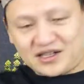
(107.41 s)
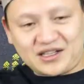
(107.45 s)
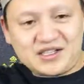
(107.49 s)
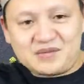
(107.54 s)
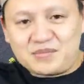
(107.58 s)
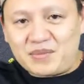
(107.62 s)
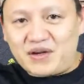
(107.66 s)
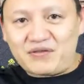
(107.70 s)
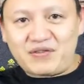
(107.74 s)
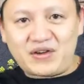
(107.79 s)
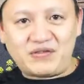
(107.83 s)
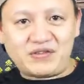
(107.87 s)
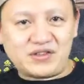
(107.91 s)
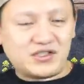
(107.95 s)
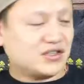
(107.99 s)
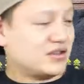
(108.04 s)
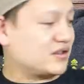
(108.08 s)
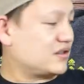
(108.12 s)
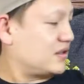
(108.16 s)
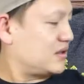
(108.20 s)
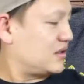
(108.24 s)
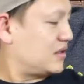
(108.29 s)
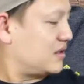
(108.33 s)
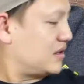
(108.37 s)
This is my favorite
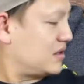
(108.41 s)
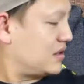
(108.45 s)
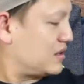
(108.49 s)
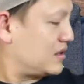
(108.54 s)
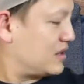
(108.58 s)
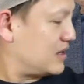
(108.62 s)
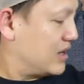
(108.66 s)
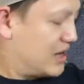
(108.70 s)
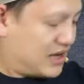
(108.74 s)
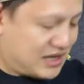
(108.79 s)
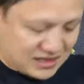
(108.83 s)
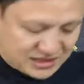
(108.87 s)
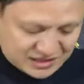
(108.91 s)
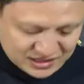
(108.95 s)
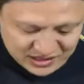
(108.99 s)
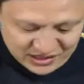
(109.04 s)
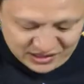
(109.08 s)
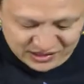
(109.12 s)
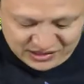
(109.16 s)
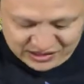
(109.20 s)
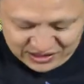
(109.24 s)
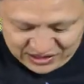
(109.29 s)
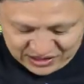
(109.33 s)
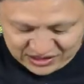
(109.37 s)
shirt.
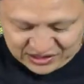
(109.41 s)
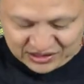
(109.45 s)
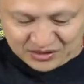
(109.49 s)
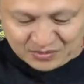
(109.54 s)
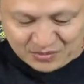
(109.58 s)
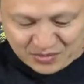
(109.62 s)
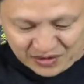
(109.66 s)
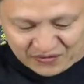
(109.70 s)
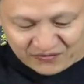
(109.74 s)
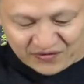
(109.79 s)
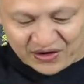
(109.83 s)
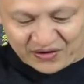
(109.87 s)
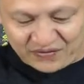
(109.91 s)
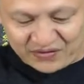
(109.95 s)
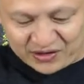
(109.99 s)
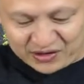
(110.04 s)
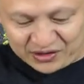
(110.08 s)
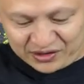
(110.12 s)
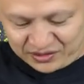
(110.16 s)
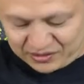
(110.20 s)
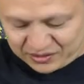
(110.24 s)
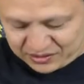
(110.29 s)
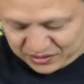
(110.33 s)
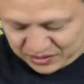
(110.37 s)
This is my favorite
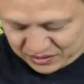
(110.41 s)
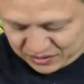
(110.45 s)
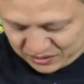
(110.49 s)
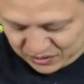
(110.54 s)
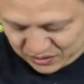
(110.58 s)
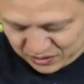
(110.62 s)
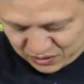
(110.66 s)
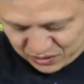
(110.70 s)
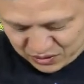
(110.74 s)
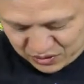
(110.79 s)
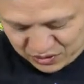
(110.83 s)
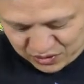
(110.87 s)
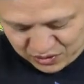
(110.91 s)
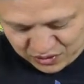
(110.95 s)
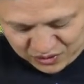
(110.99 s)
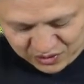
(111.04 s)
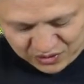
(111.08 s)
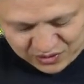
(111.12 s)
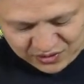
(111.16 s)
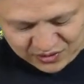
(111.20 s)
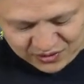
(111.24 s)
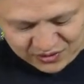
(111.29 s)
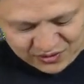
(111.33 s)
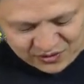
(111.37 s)
shirt.
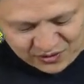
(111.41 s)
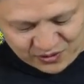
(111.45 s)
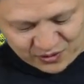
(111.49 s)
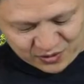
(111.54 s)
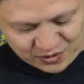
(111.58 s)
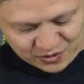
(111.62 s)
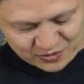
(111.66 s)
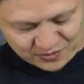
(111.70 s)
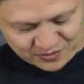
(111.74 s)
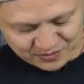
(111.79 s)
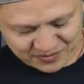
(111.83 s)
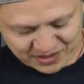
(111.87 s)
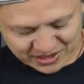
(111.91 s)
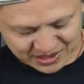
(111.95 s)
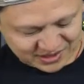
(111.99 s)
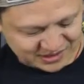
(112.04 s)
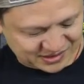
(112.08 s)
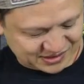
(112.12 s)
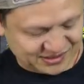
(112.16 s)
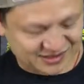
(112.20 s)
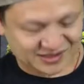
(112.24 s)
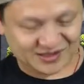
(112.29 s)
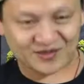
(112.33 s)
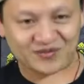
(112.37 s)
Oh man,
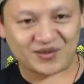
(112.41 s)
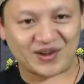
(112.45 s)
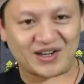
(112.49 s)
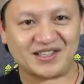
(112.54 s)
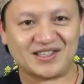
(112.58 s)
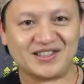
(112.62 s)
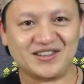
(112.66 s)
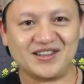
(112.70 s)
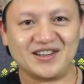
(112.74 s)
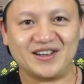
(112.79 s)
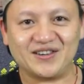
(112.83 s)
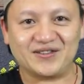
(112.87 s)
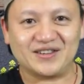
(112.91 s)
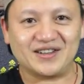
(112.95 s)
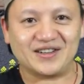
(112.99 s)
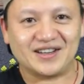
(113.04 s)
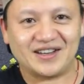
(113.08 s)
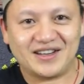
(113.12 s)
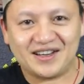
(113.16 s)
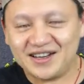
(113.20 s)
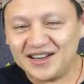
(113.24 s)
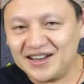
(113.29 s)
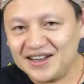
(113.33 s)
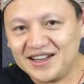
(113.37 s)
this is the best shirt ever.
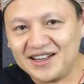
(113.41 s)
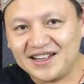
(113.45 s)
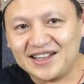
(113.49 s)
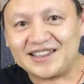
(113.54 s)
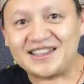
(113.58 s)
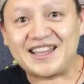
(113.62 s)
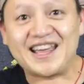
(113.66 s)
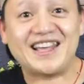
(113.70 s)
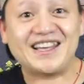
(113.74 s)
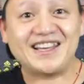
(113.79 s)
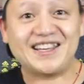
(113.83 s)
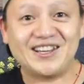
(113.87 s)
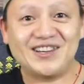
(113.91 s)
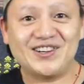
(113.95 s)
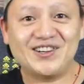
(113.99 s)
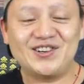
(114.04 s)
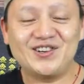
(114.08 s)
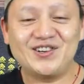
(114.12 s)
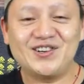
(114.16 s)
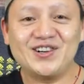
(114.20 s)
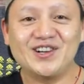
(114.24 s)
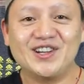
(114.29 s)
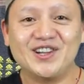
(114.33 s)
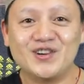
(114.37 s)
Thank you,
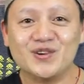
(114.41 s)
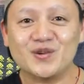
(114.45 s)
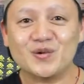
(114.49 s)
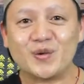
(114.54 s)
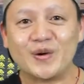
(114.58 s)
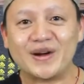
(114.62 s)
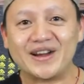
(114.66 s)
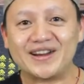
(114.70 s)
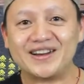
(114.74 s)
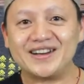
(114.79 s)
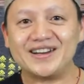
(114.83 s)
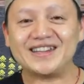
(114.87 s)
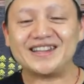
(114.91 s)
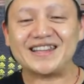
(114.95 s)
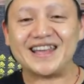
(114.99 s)
Lootware.